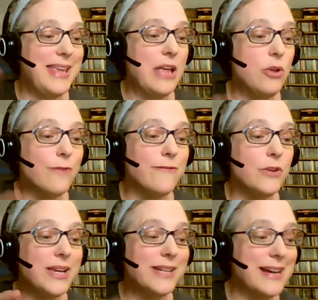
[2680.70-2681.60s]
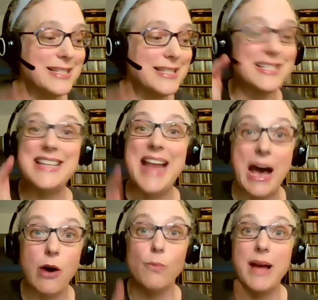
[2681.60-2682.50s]
get your viewing glasses
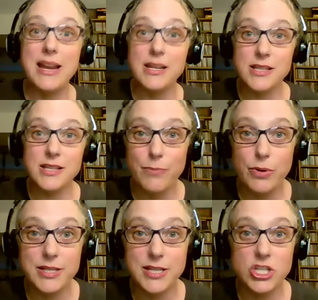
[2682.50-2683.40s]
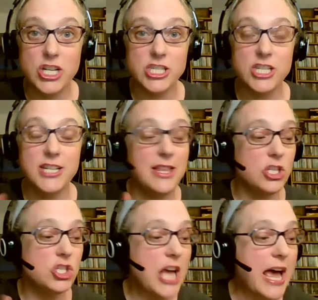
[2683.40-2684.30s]
now. Mike is going to put a suggestion in
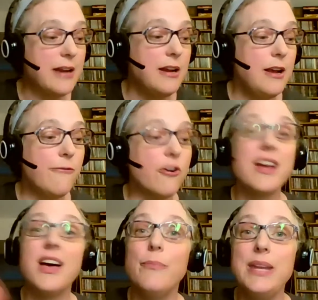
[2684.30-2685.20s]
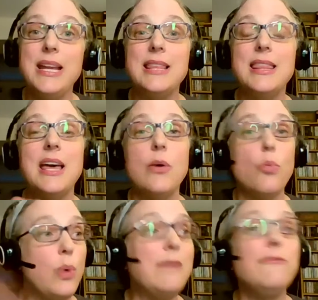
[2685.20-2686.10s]
the chat for a company that
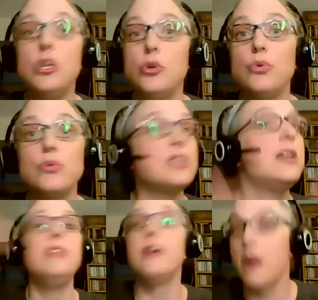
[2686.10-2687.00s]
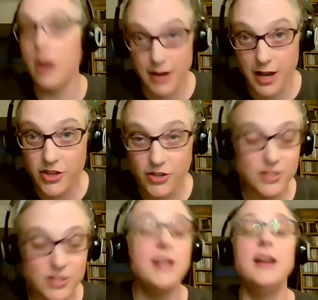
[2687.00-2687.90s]
we've used. There are
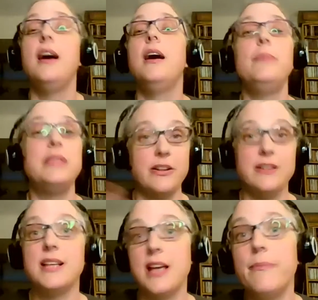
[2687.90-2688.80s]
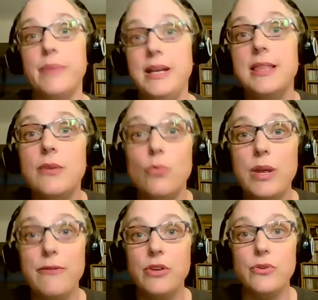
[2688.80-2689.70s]
others, but there is a company that
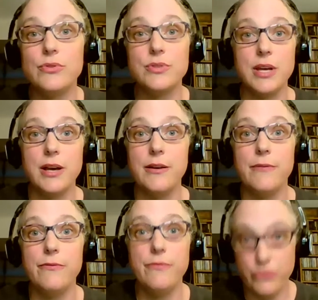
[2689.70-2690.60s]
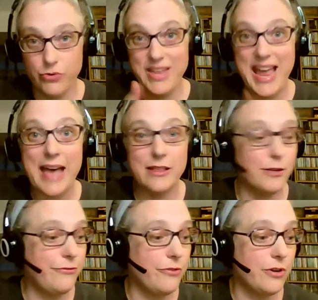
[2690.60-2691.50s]
we've used through the
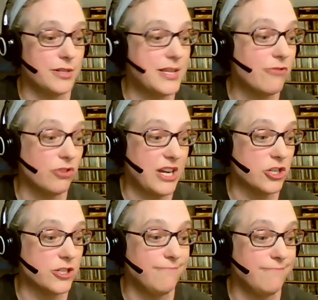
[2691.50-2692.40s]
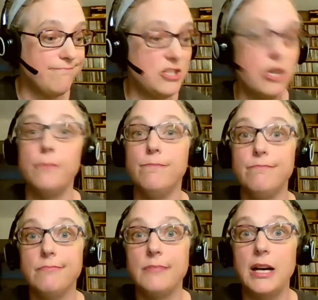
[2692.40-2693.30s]
Adler for several years. So
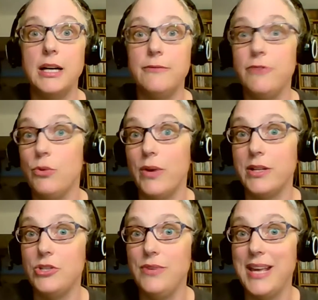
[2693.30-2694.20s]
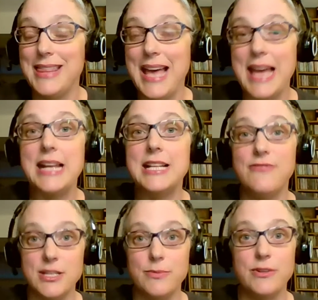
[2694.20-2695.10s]
if you want to get that, and
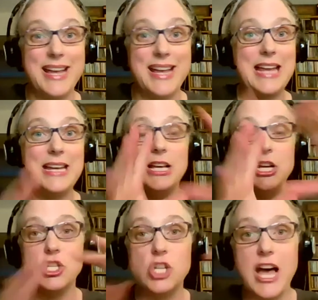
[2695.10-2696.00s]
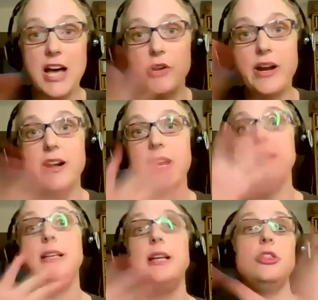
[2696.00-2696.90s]
it's visible again, Chicago
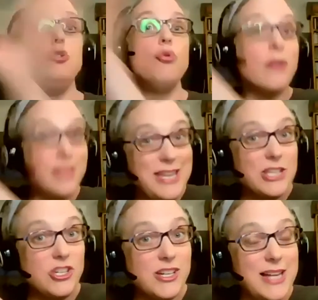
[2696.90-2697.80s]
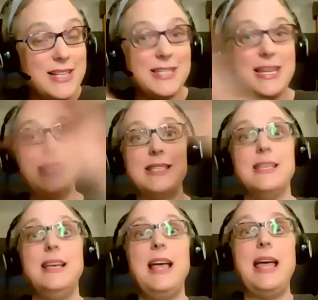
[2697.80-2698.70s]
area, Northeast United
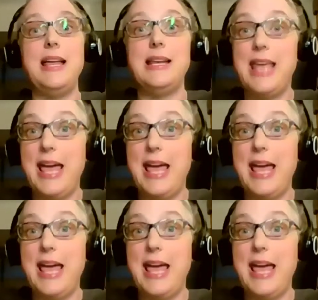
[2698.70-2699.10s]
States, and